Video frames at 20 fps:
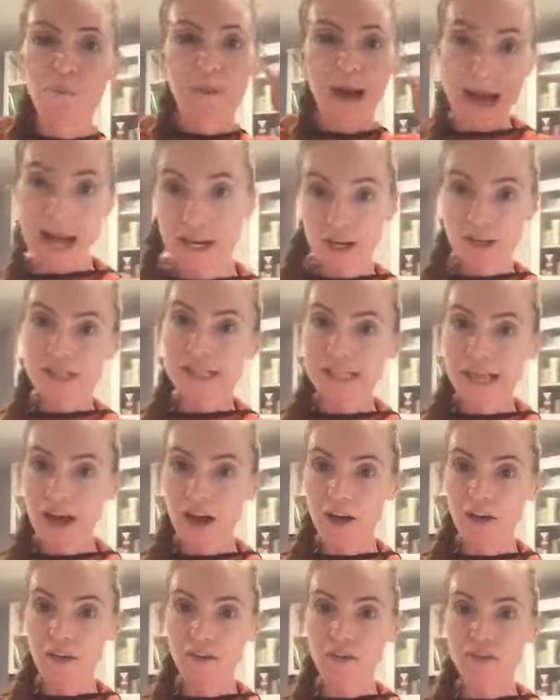by
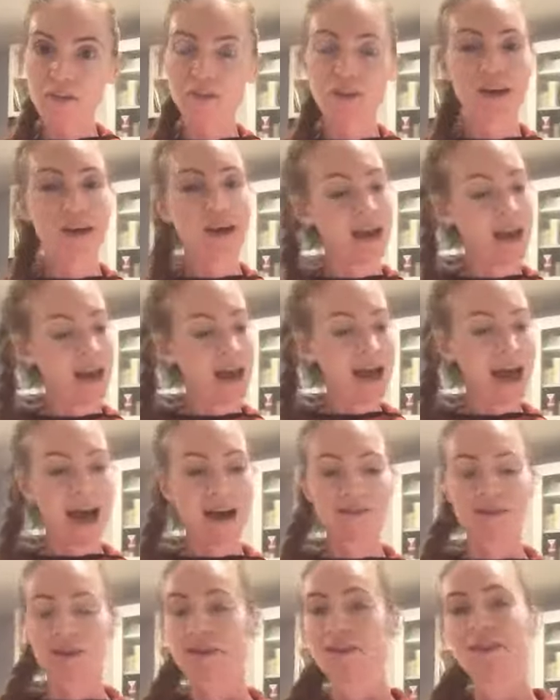yourself,
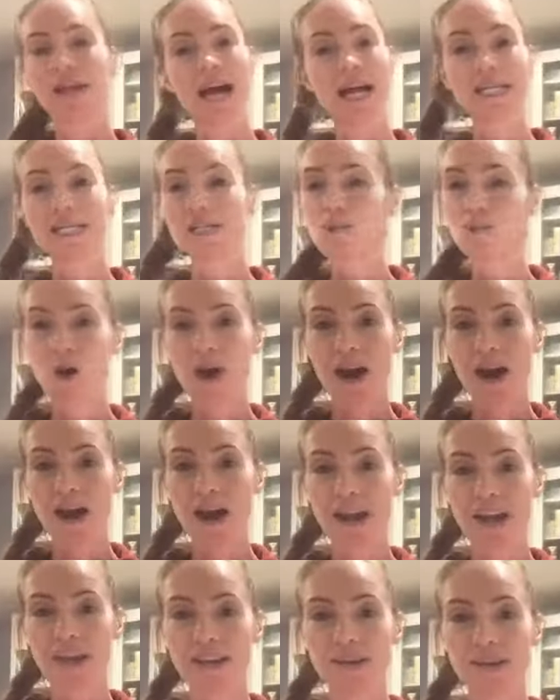have a glass of
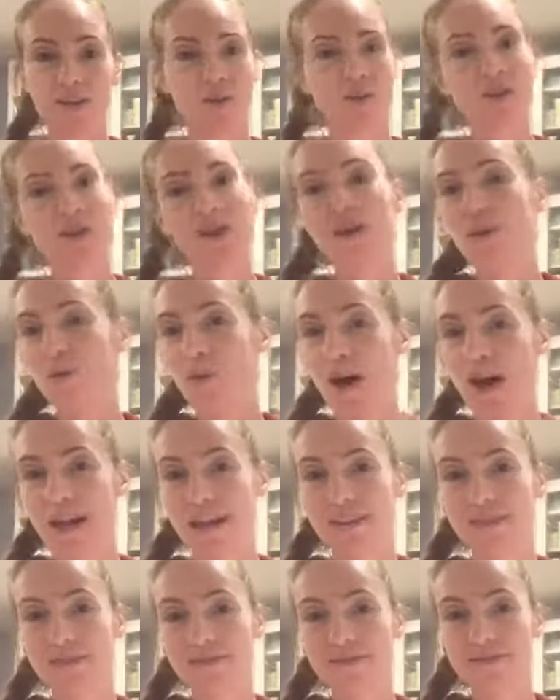wine or no
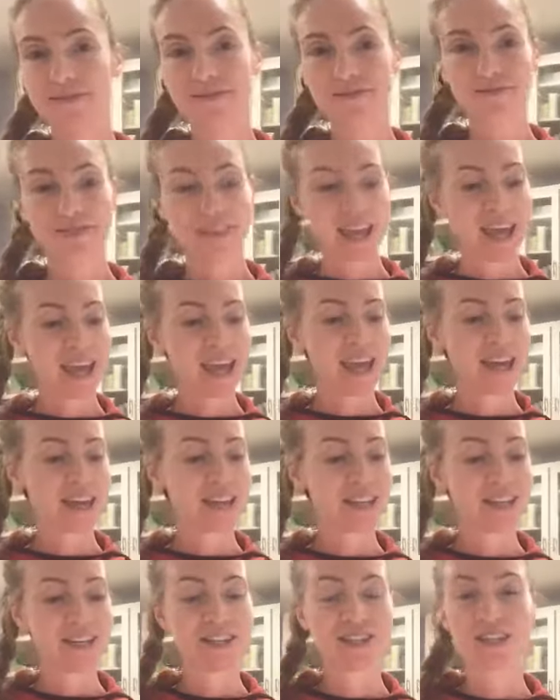wine,
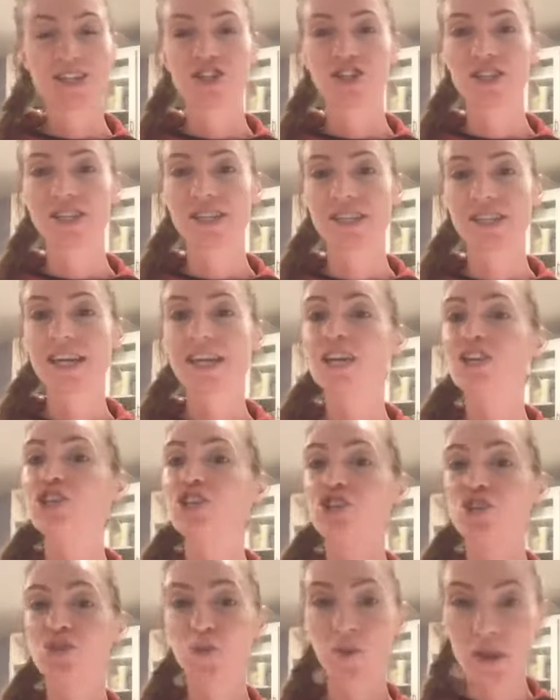and just
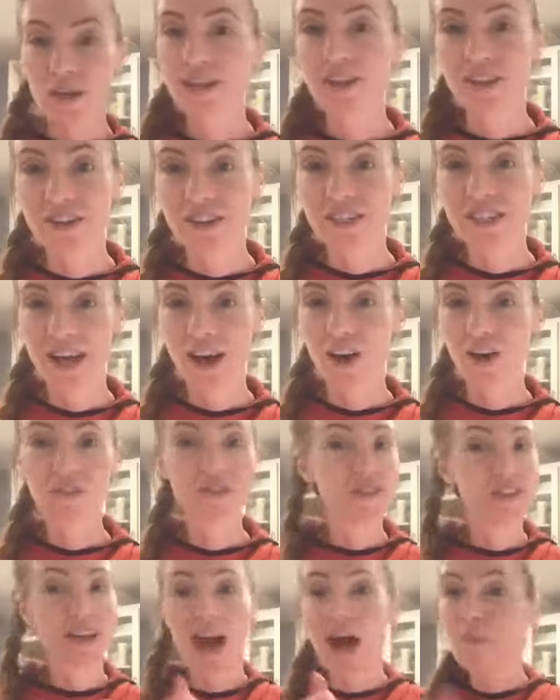enjoy
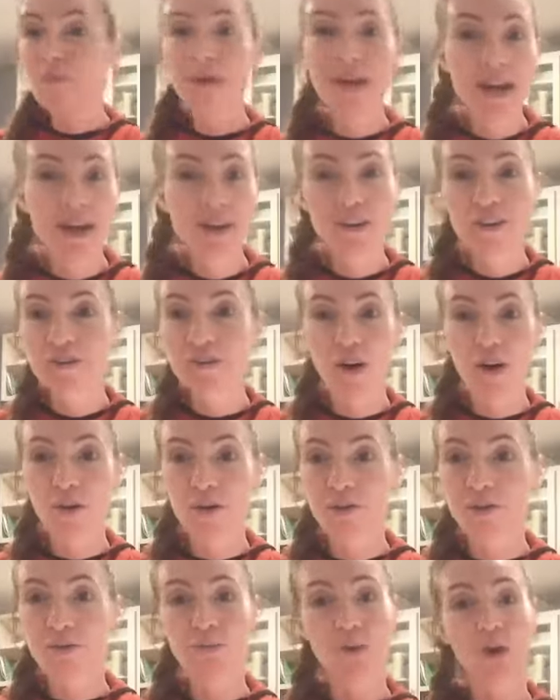yourself. Not be on your
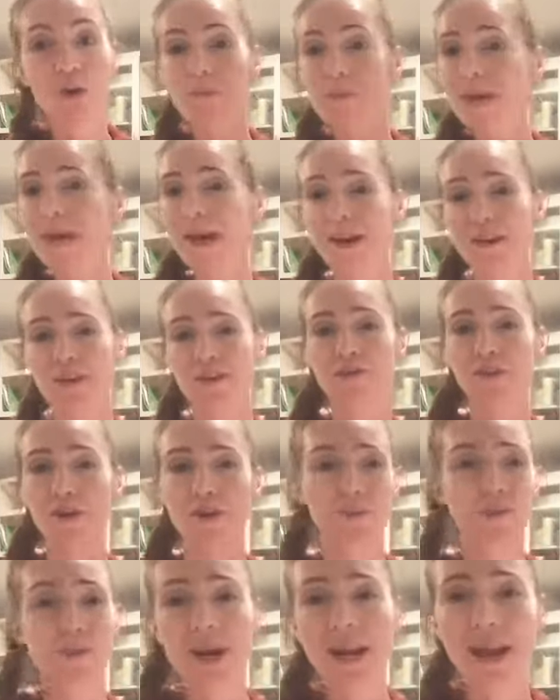phone, or be on your
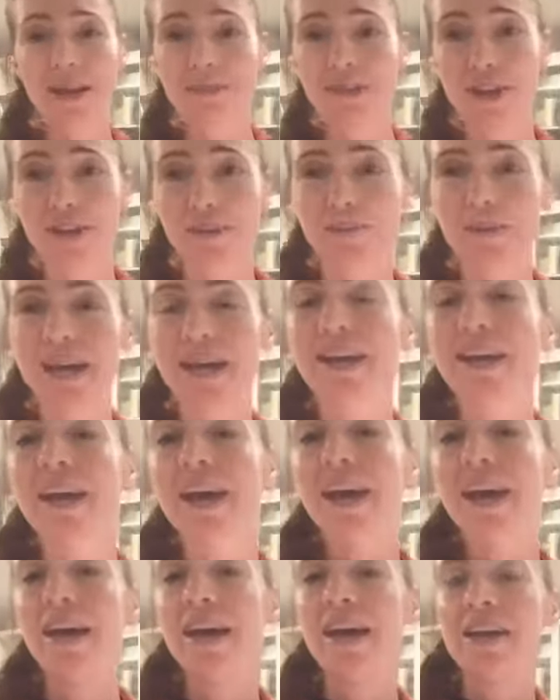phone, whatever, but
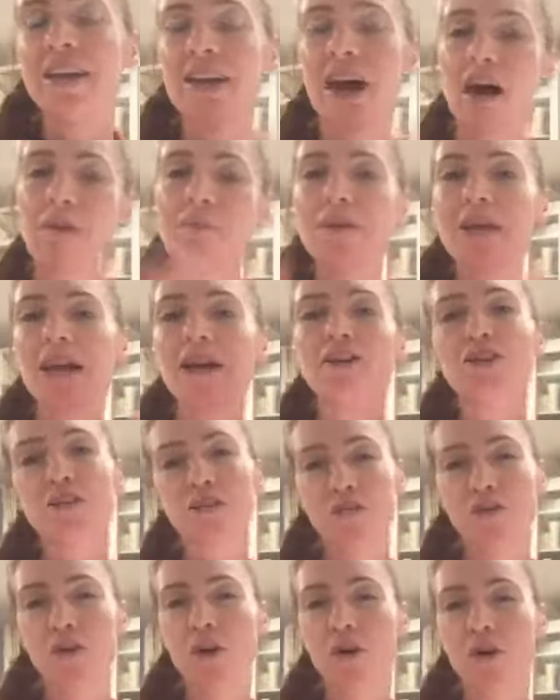not be on your
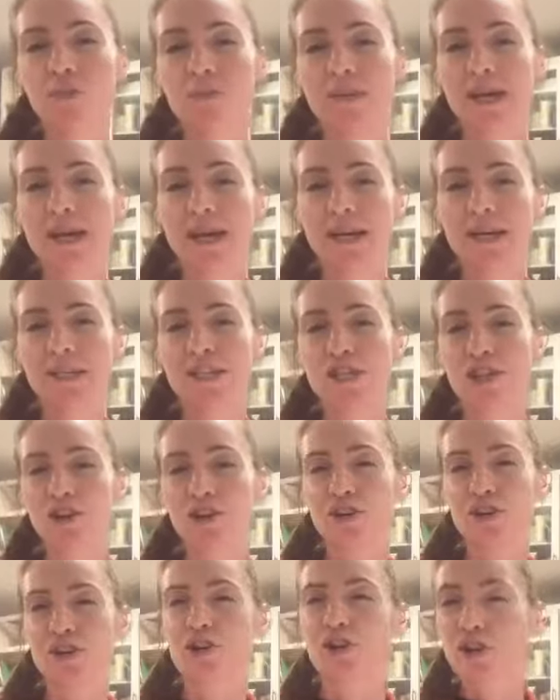phone because
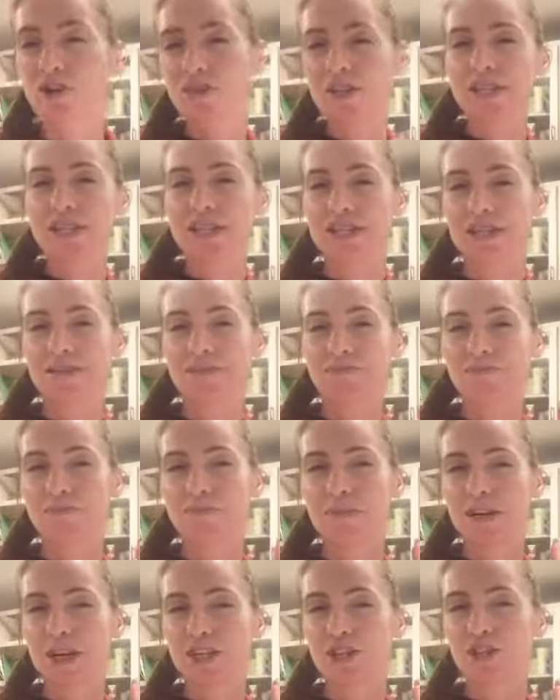you're nervous
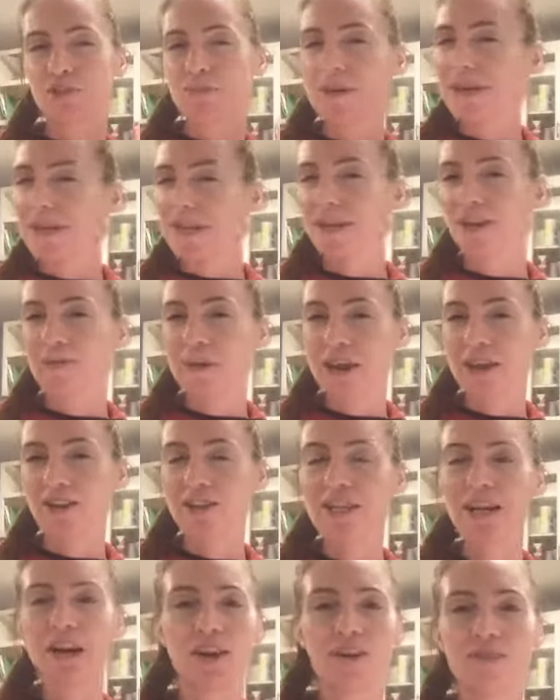because you're being there by
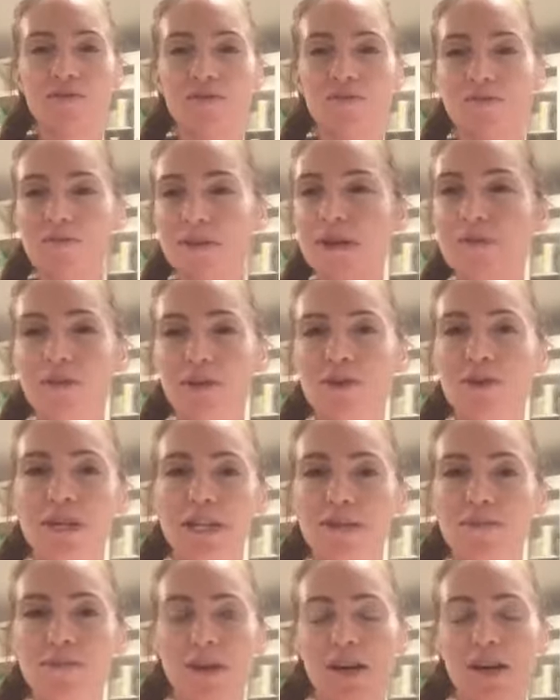yourself. Maybe you
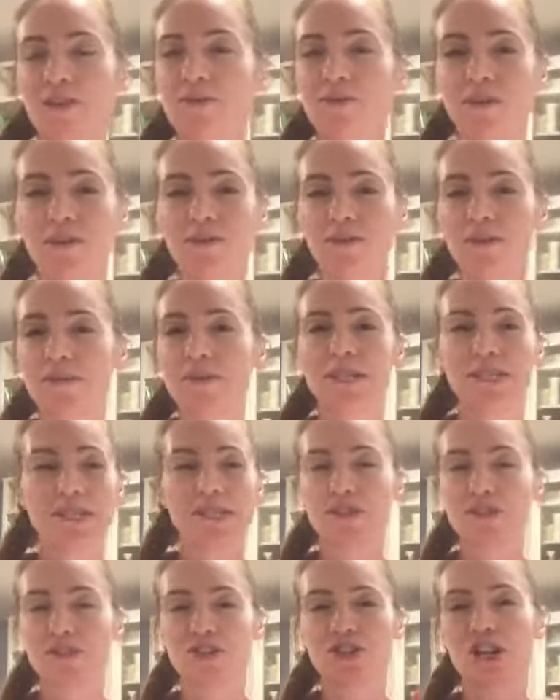need to be on your phone for
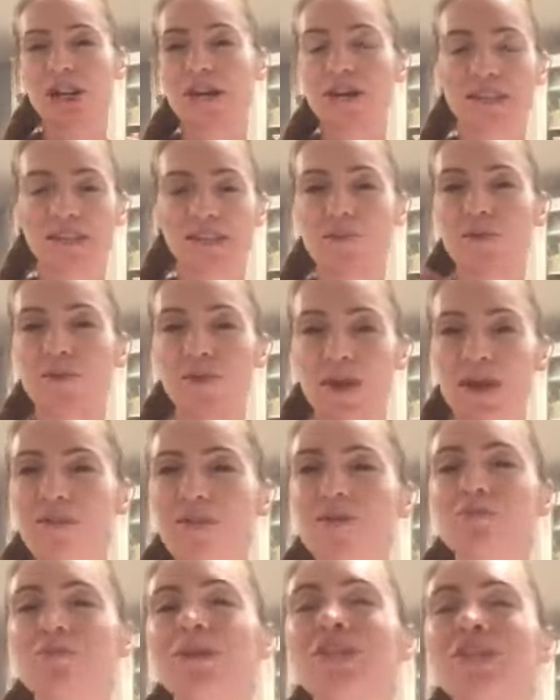business or check on someone,
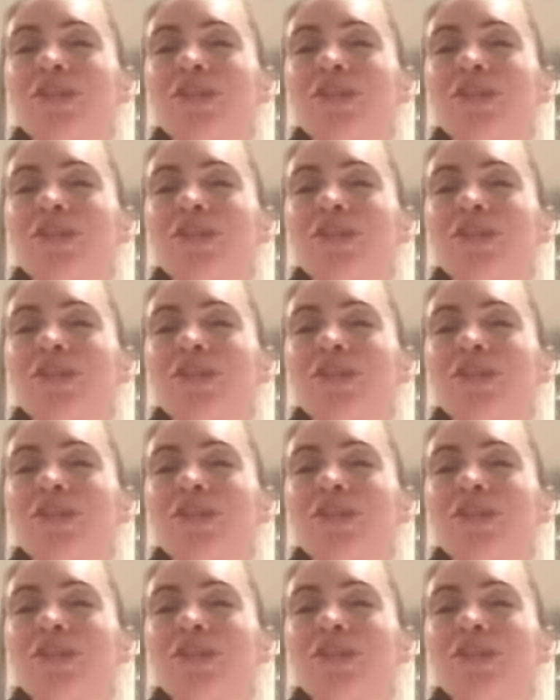whatever, but